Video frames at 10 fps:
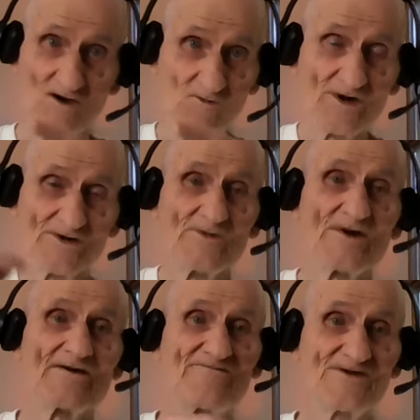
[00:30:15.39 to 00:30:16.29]
where you
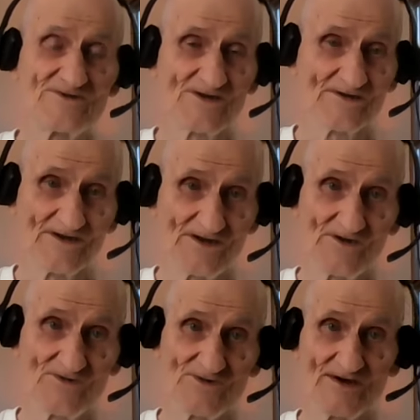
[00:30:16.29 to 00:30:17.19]
efficiently
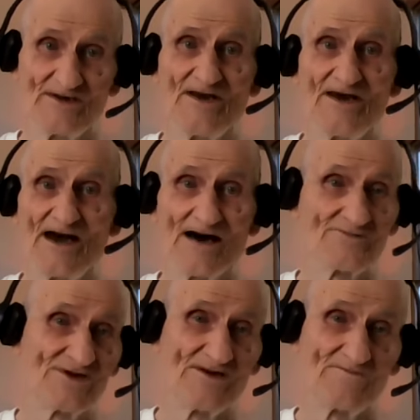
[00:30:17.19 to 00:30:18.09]
use it,
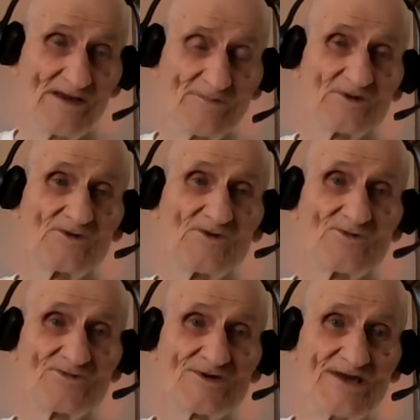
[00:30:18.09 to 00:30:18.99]
I've seen people
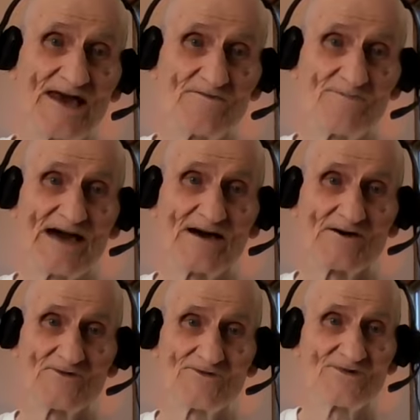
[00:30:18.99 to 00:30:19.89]
lose 10
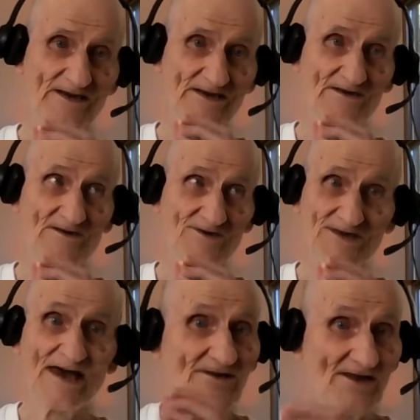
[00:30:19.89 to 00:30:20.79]
pounds in
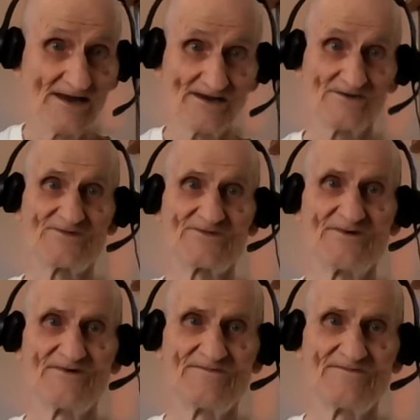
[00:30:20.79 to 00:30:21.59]
10 days,